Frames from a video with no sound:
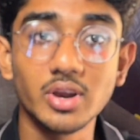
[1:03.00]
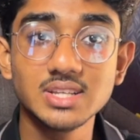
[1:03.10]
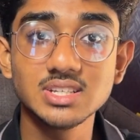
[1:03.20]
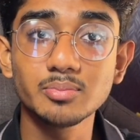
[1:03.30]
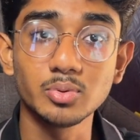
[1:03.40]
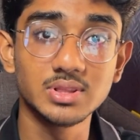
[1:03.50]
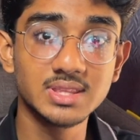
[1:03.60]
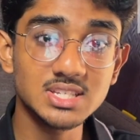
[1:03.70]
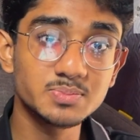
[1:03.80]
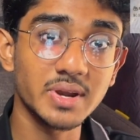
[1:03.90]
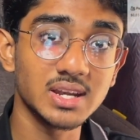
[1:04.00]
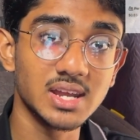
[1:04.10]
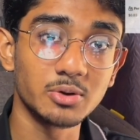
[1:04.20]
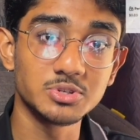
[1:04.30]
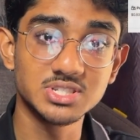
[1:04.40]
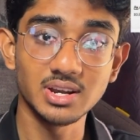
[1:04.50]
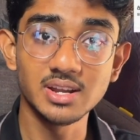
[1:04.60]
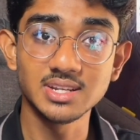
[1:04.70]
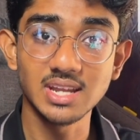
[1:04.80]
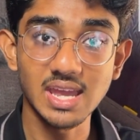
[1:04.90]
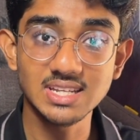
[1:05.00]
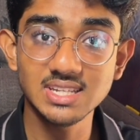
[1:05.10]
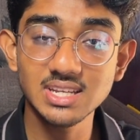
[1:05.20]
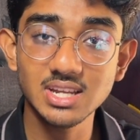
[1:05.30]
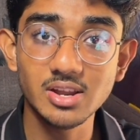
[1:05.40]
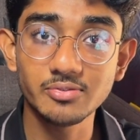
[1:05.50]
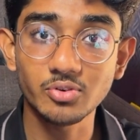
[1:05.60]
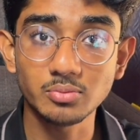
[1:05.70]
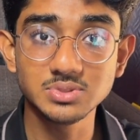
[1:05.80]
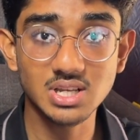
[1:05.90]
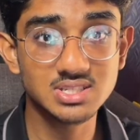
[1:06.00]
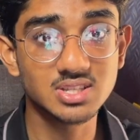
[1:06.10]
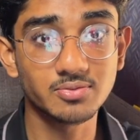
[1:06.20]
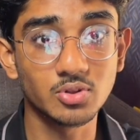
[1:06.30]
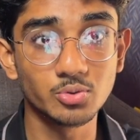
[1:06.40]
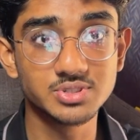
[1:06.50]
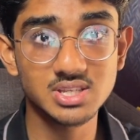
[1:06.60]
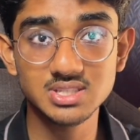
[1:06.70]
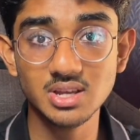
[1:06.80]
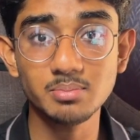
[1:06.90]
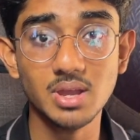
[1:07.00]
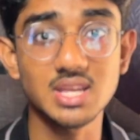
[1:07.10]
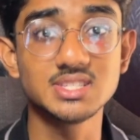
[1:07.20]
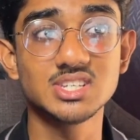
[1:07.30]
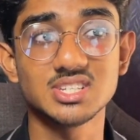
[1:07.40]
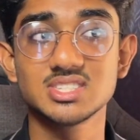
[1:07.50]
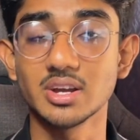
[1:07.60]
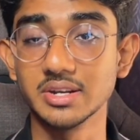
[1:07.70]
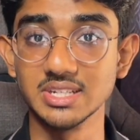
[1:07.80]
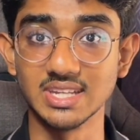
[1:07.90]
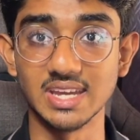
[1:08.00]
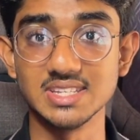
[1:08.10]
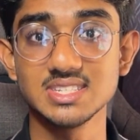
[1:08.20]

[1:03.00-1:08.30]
example, this brand here, we generated 18k from just the flow system in just 30 days.